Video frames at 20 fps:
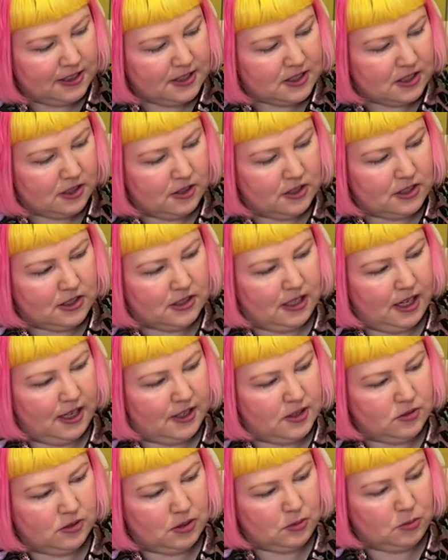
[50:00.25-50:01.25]
So it's yeah,
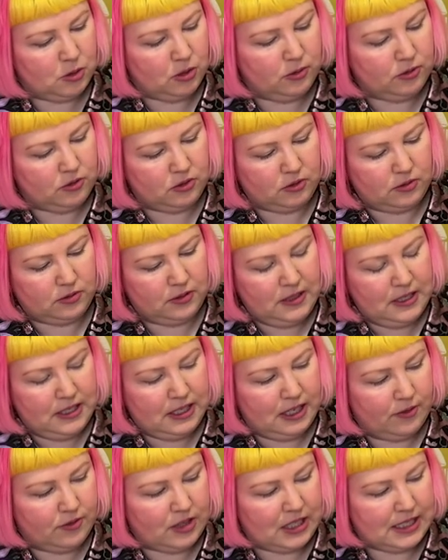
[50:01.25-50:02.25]
it's really beautiful.
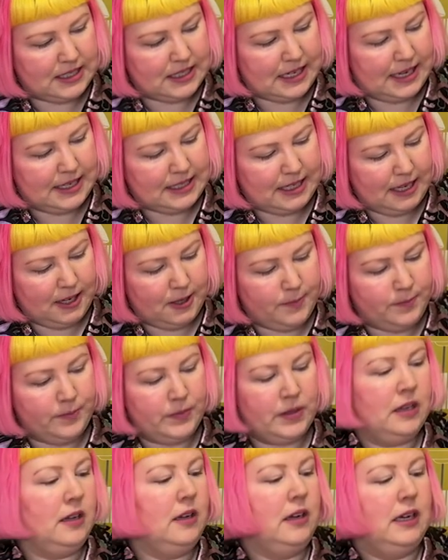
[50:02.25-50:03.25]
Everything stands out.
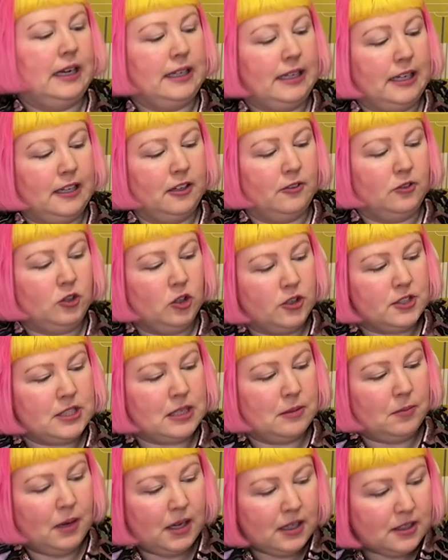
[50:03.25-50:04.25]
And then of course
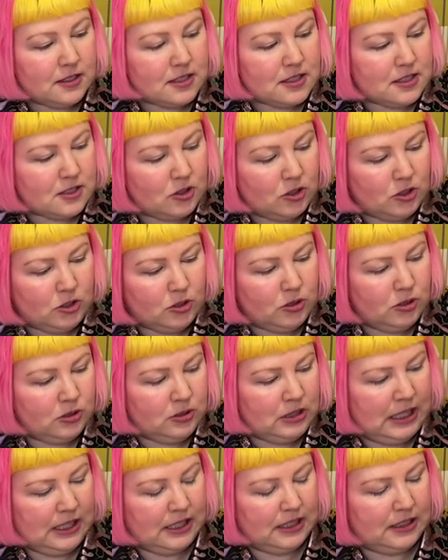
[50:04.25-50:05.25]
amongst all
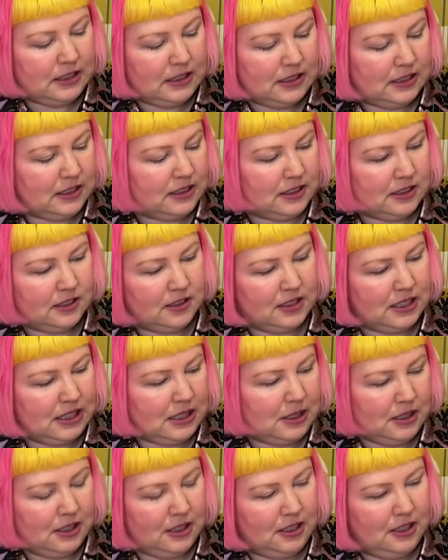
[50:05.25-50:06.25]

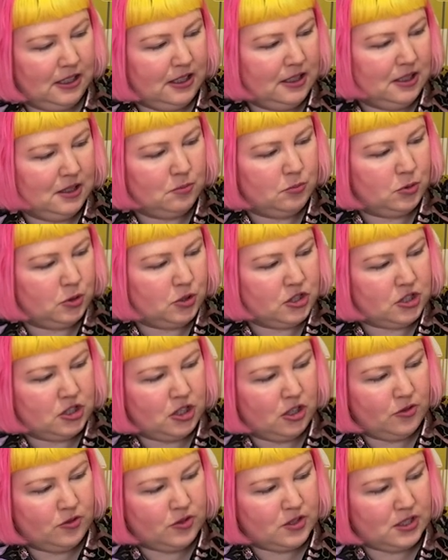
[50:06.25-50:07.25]
the
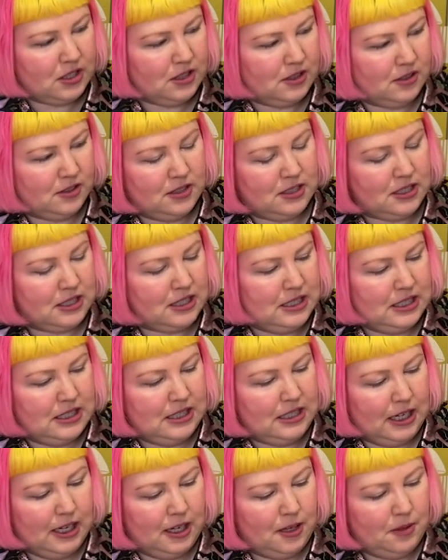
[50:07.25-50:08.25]
bookshelves and
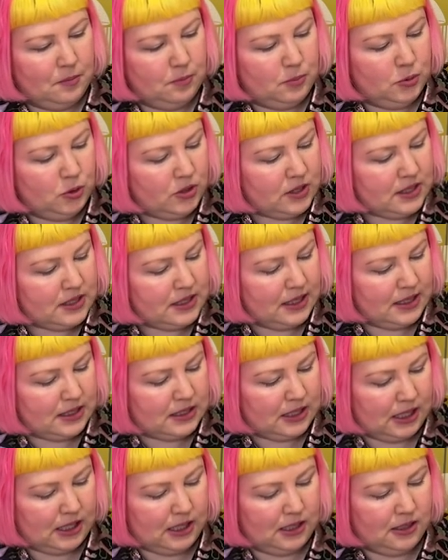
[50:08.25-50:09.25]
um, books, there's
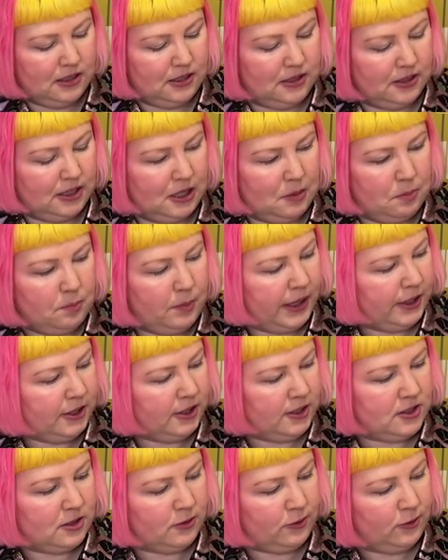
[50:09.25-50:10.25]
like an
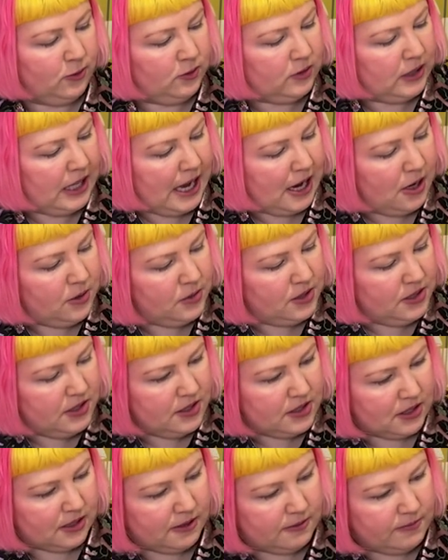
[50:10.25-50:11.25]
abundance of
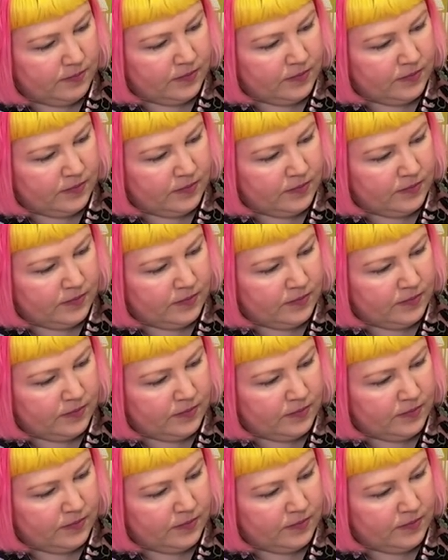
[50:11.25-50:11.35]
flowers and